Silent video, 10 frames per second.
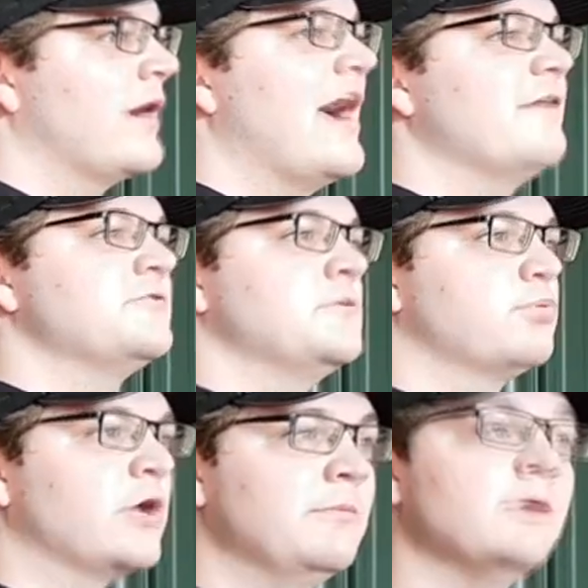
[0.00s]
craft
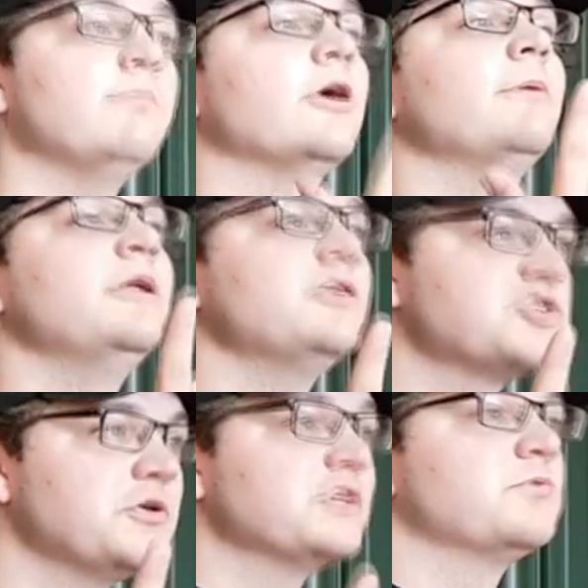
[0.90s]
and premium bourbon
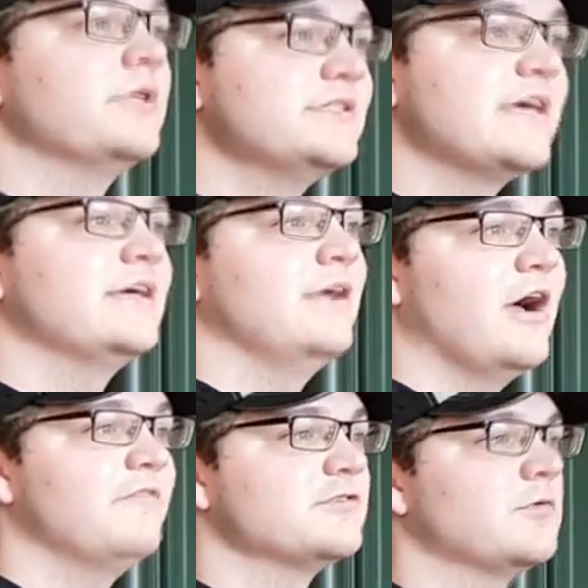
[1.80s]
industry is really
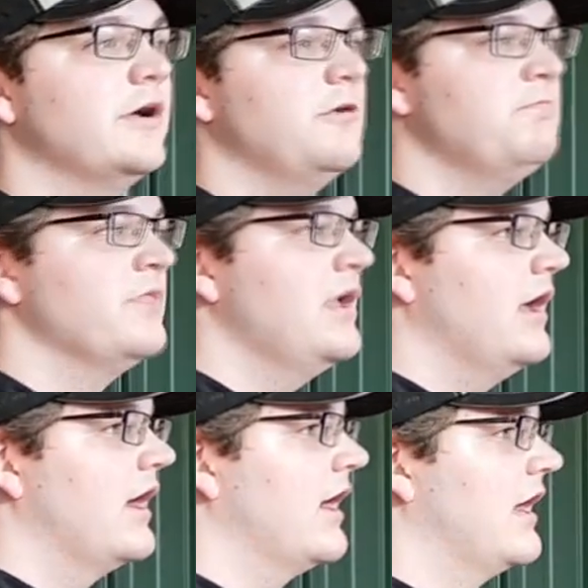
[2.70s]
taking off as well.
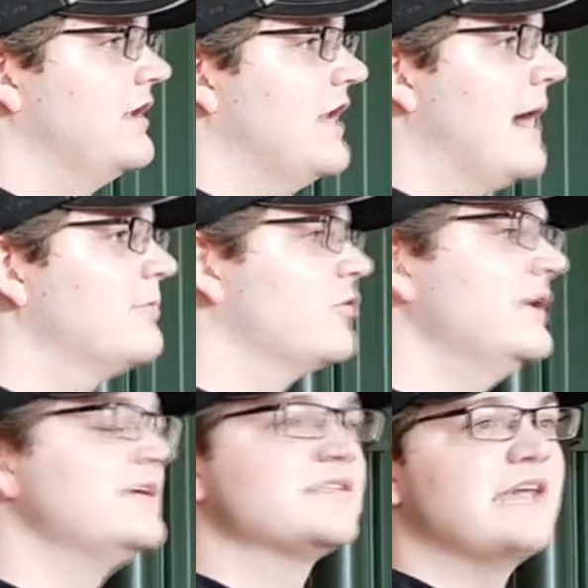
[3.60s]
Knob
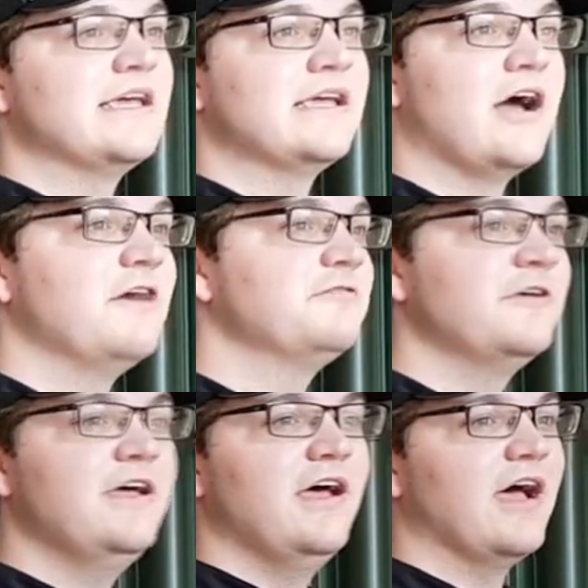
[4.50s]
Creek is taking off
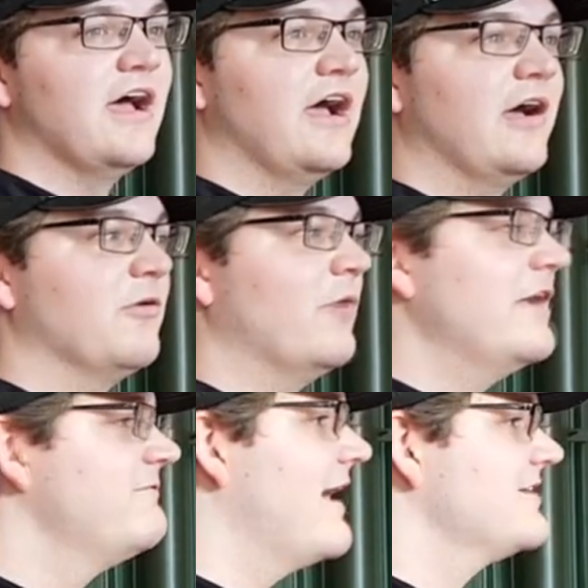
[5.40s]

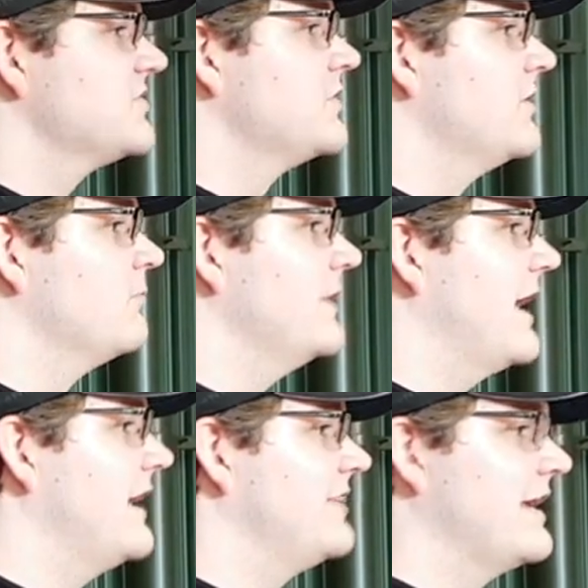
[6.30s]
way faster than
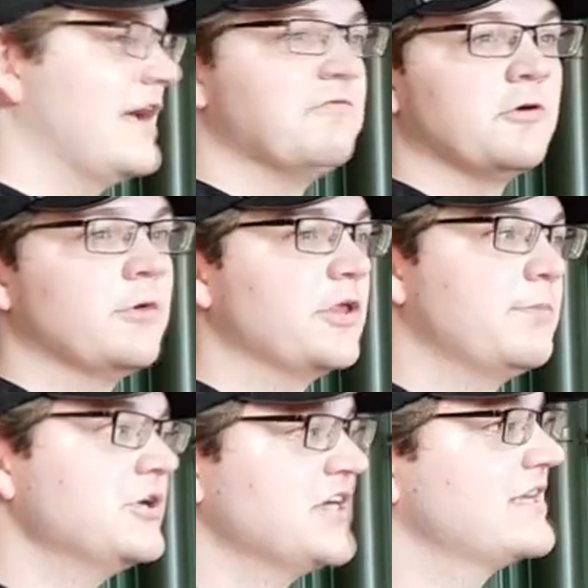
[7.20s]
we, I think, ever
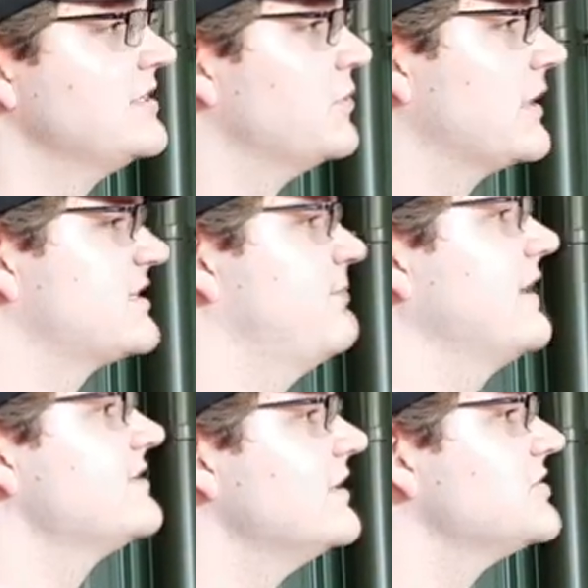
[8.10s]
really projected or
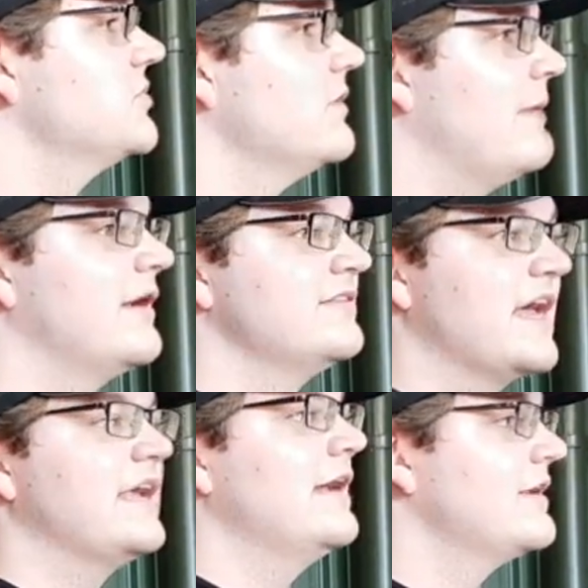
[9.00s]
expected it to about a
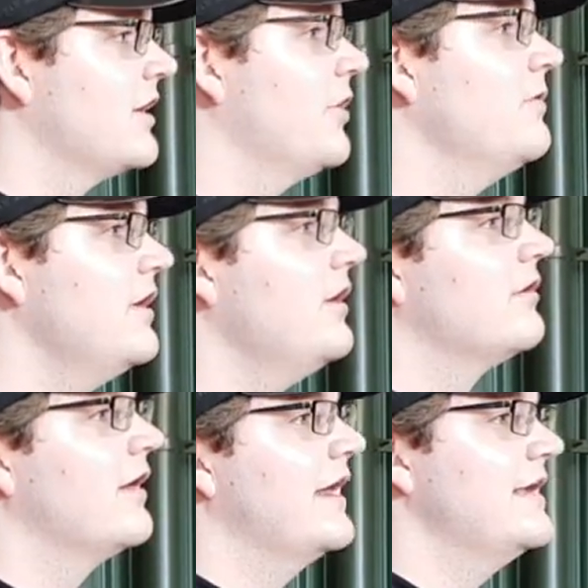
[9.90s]
decade ago,
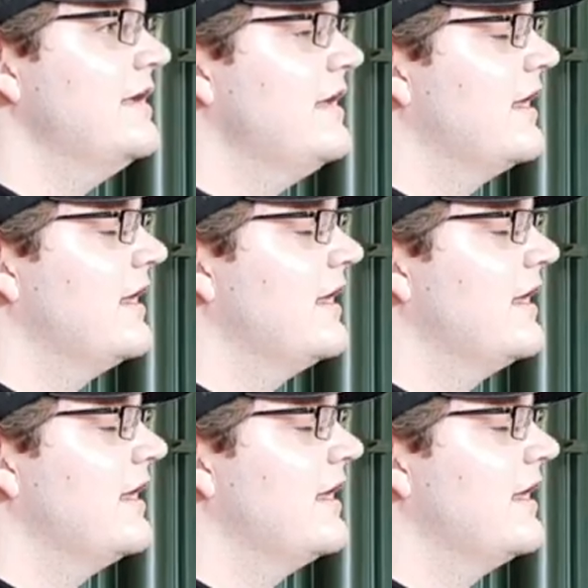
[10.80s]
right?